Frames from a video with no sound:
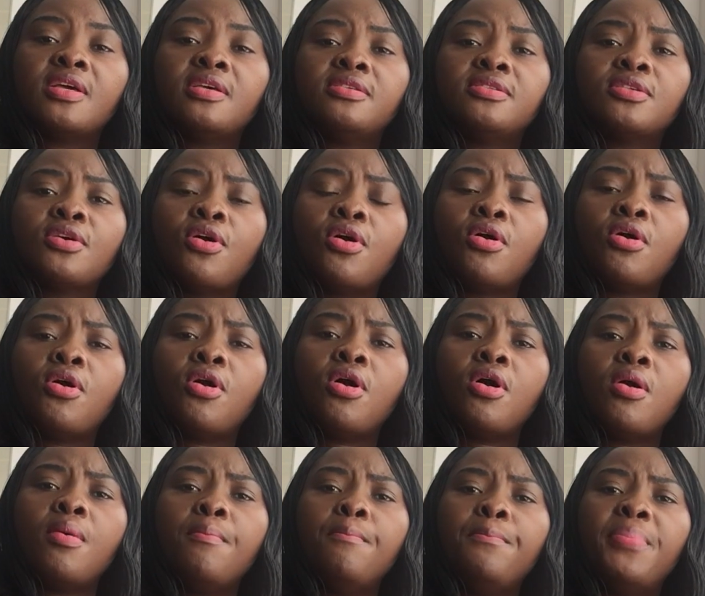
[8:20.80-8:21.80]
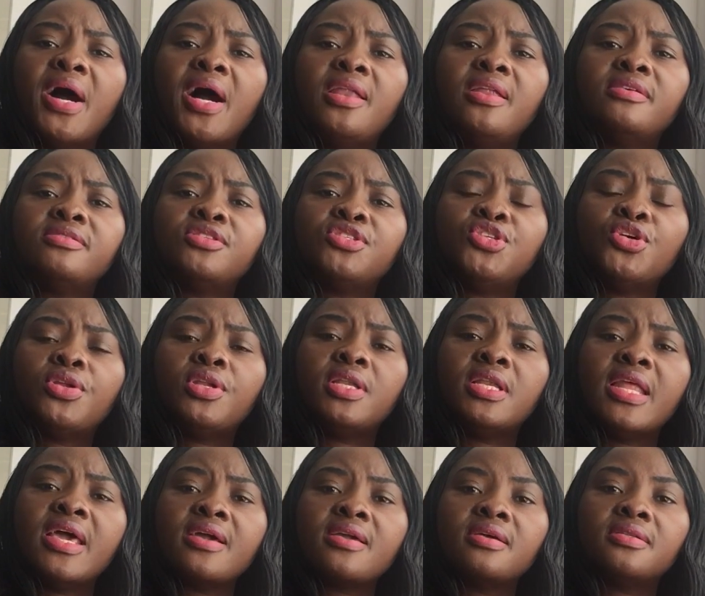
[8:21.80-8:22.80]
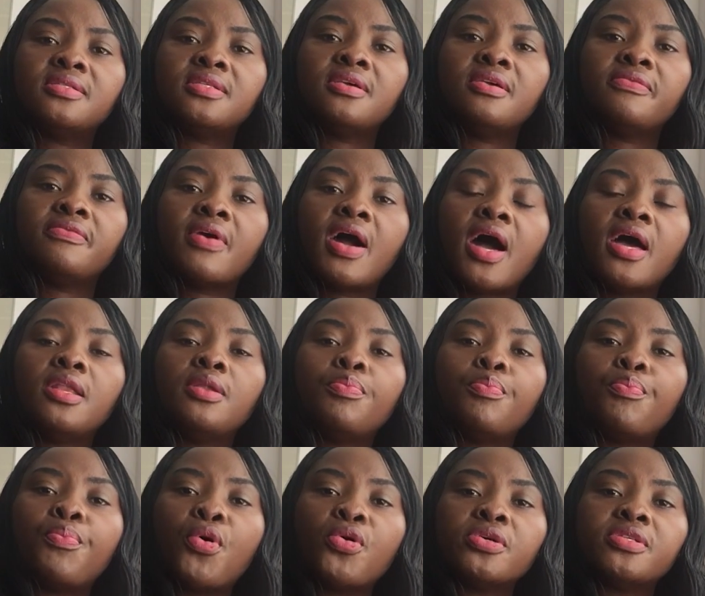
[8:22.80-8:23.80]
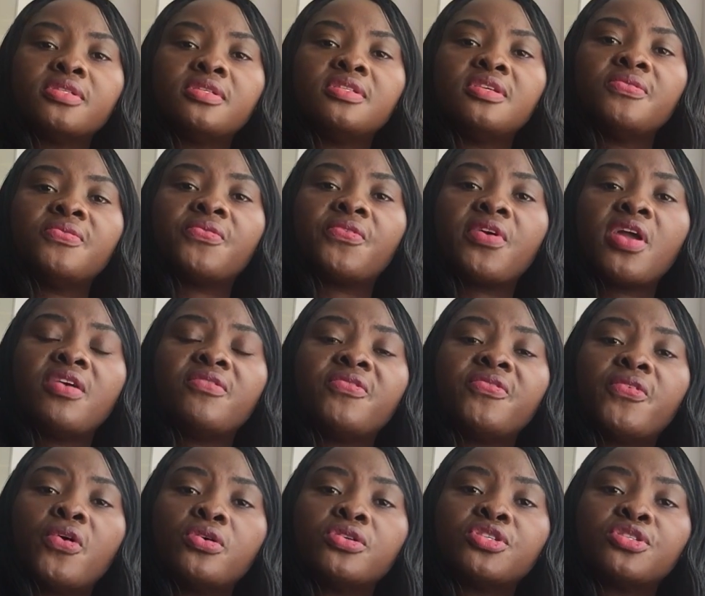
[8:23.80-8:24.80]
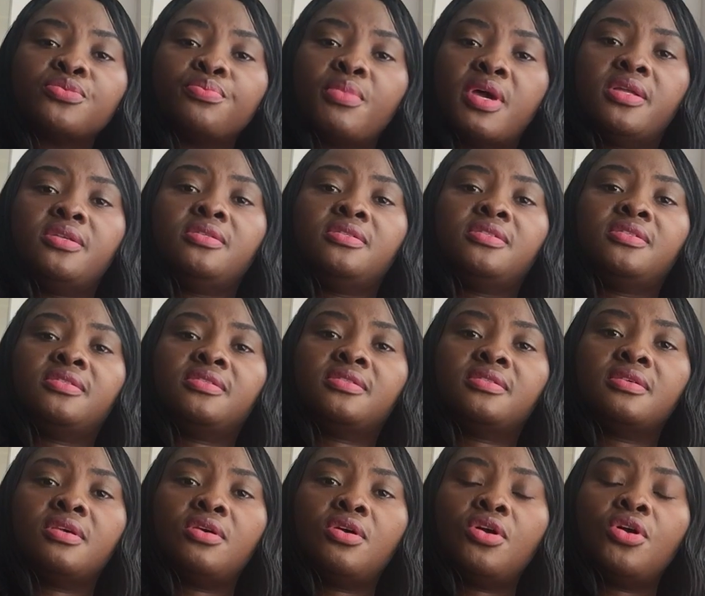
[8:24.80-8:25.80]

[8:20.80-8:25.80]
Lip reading: So balance your negative and positive reinforcements